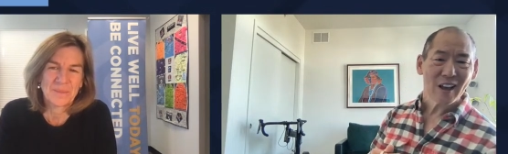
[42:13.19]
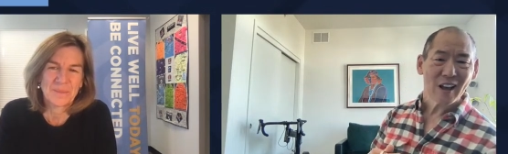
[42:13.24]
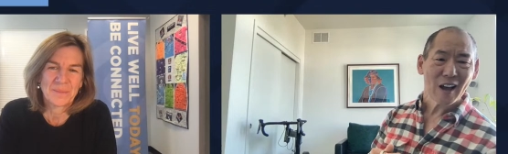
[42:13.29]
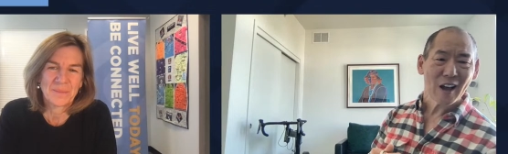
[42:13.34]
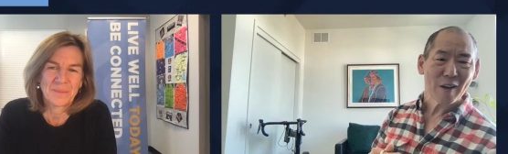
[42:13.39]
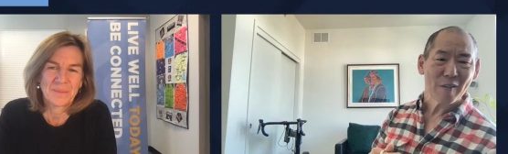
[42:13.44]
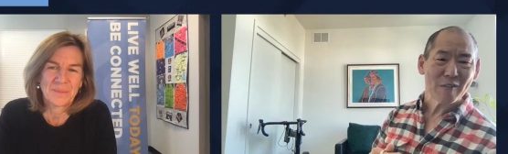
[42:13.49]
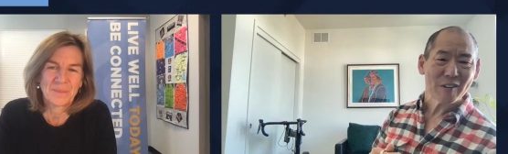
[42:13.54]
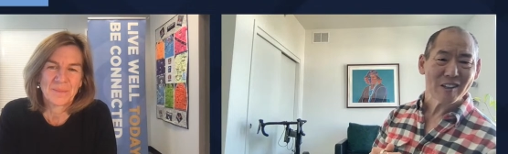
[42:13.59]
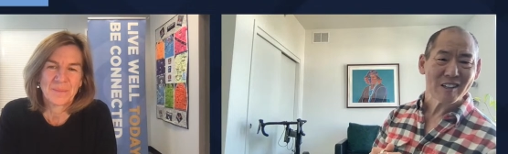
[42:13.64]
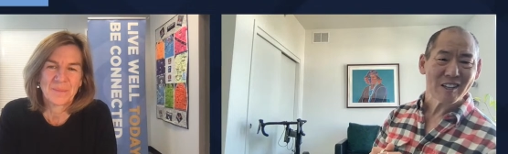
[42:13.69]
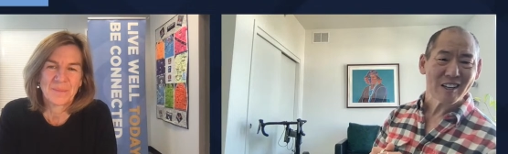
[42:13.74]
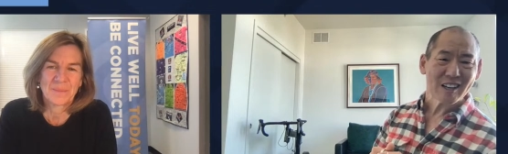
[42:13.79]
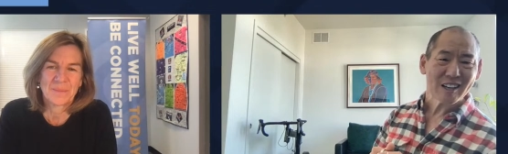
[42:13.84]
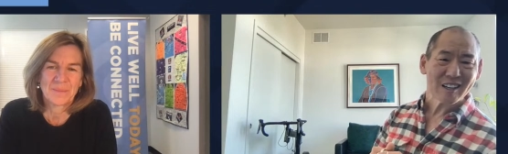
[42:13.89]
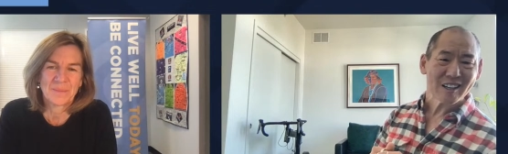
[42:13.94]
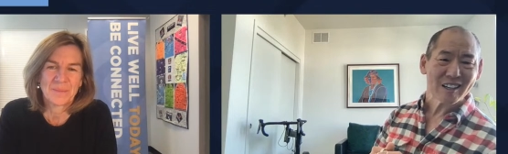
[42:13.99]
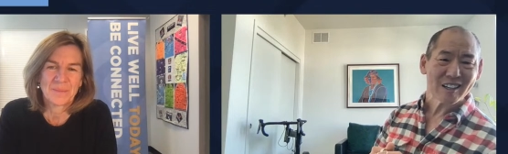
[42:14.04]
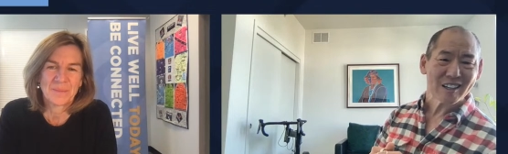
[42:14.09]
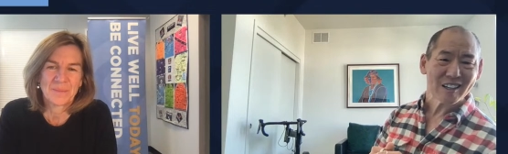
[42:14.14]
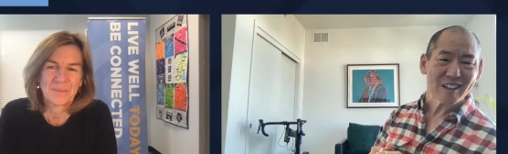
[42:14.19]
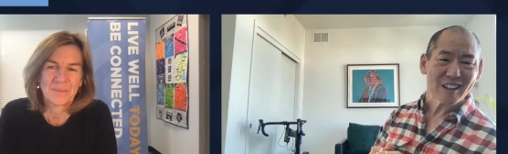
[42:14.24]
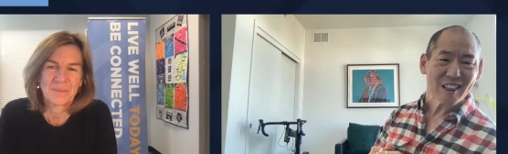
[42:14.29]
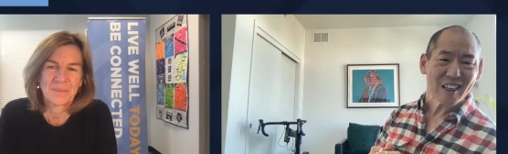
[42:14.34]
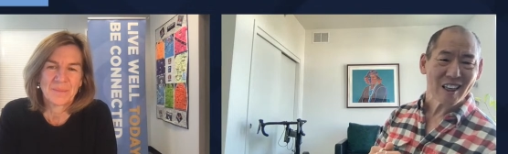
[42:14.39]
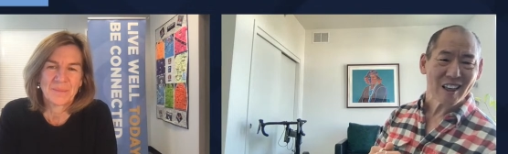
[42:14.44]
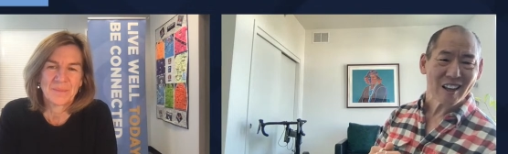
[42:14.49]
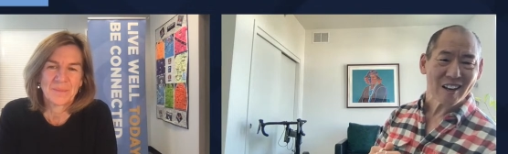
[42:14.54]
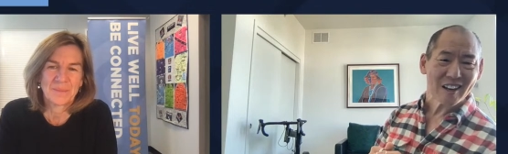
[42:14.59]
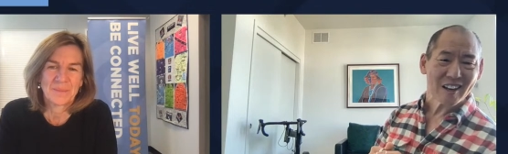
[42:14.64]
Speaker 1: I'm addicted to
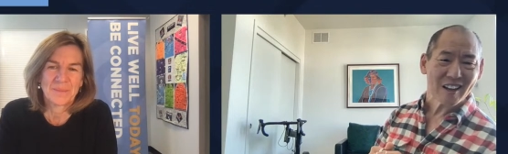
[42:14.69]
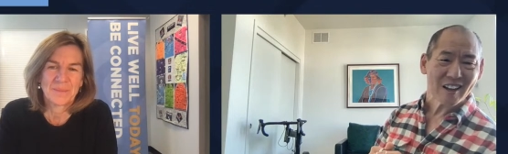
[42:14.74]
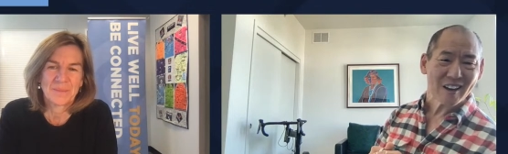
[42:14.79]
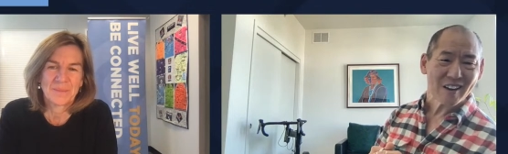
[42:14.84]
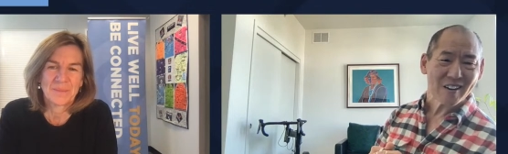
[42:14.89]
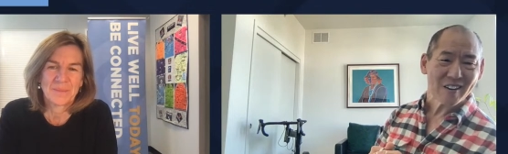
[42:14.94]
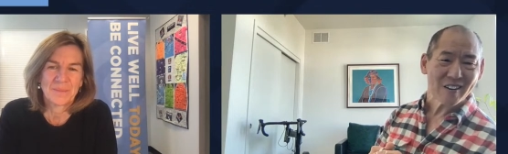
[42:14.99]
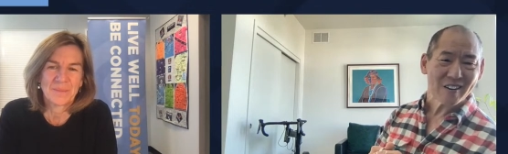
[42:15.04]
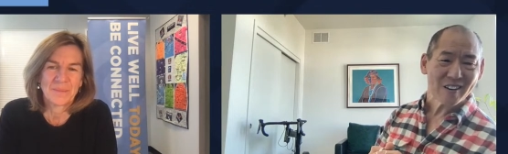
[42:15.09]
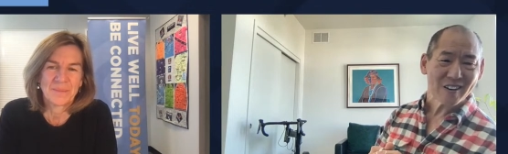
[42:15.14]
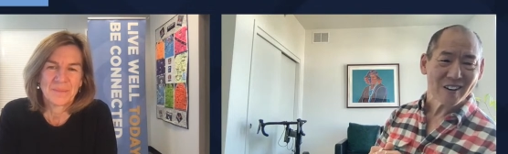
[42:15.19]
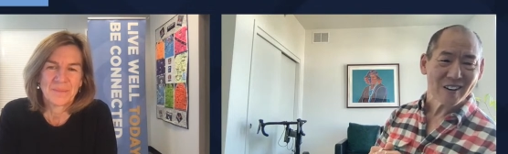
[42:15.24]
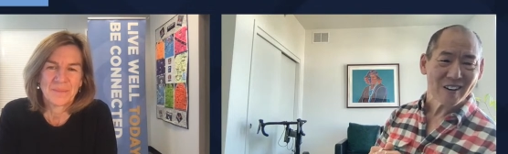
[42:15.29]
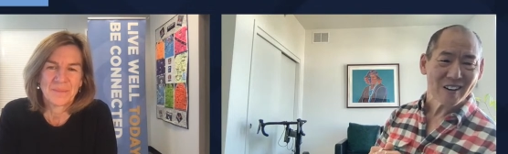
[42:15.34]
that now.